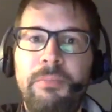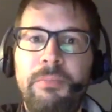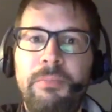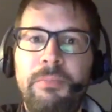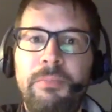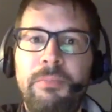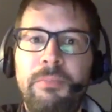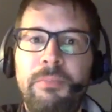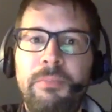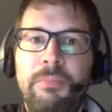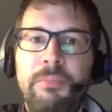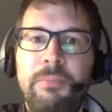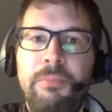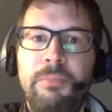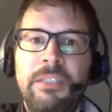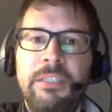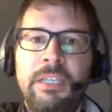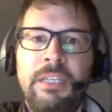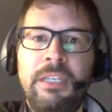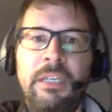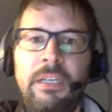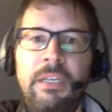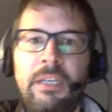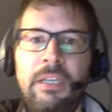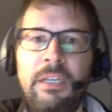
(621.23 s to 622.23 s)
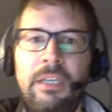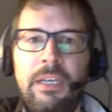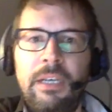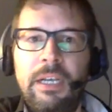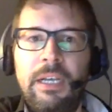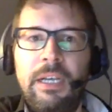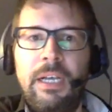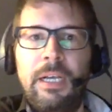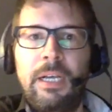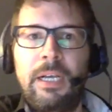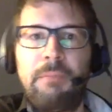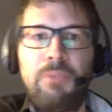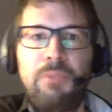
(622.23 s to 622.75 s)
The one
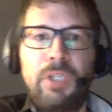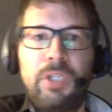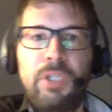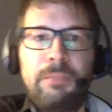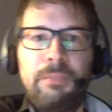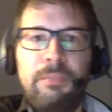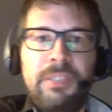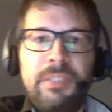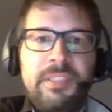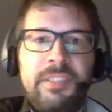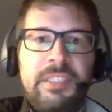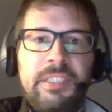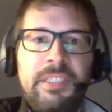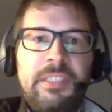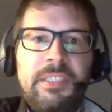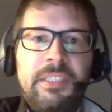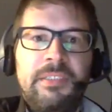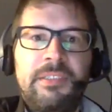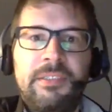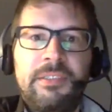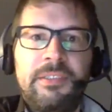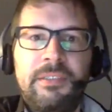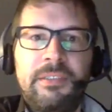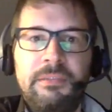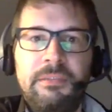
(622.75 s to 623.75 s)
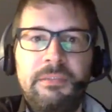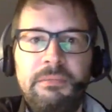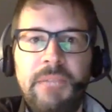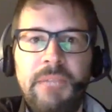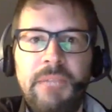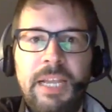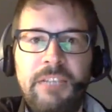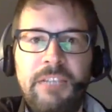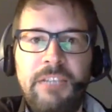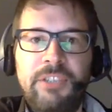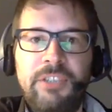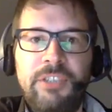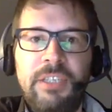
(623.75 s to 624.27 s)
purpose is
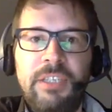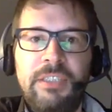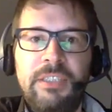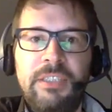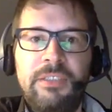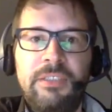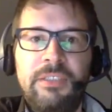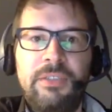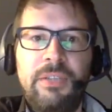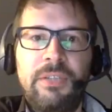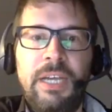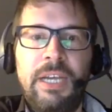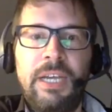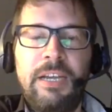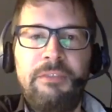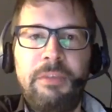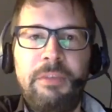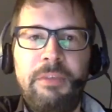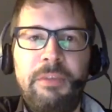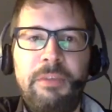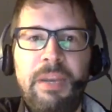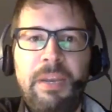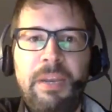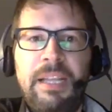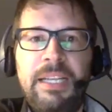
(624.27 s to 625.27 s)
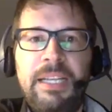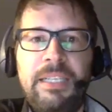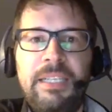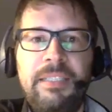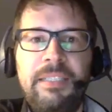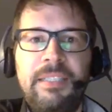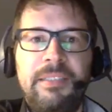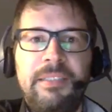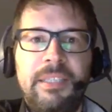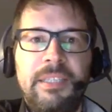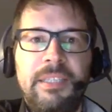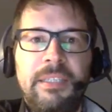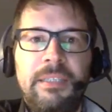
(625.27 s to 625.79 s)
actually to have a
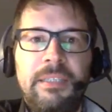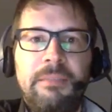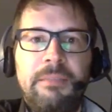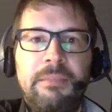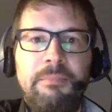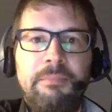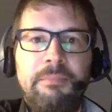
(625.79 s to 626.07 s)
place, a